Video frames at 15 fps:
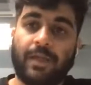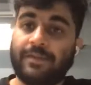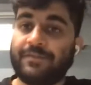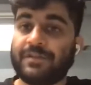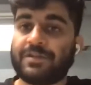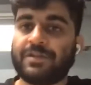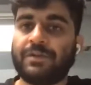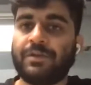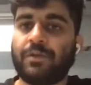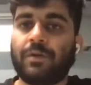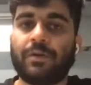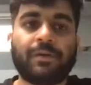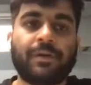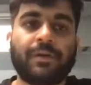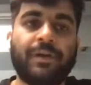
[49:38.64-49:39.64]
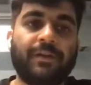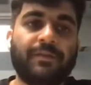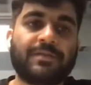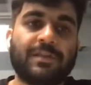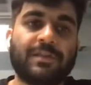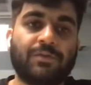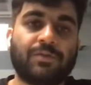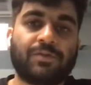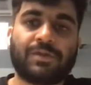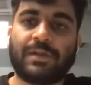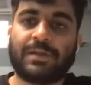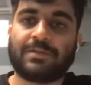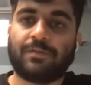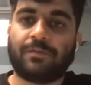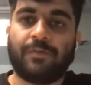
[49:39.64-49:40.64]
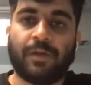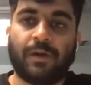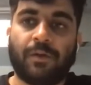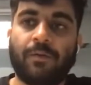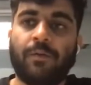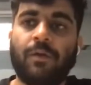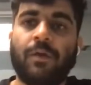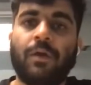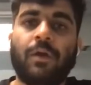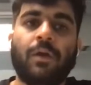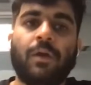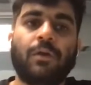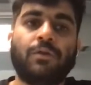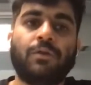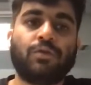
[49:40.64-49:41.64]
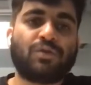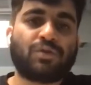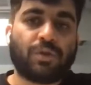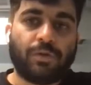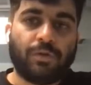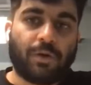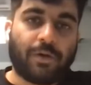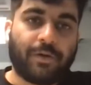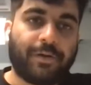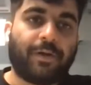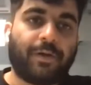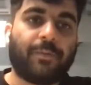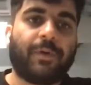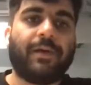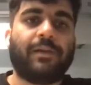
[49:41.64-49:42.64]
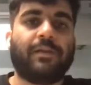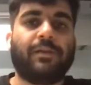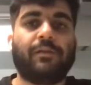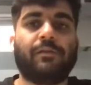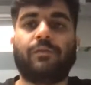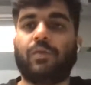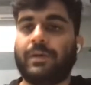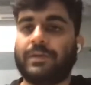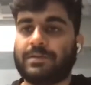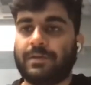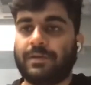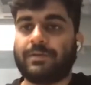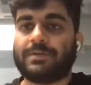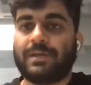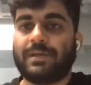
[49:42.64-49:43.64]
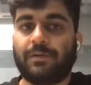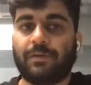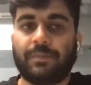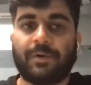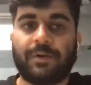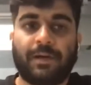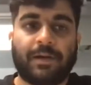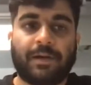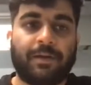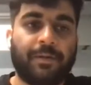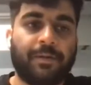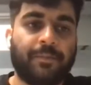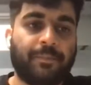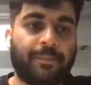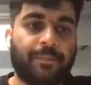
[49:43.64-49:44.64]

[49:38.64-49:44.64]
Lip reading: efficient alternative solution as of now, you should not require an influencer to sell your product.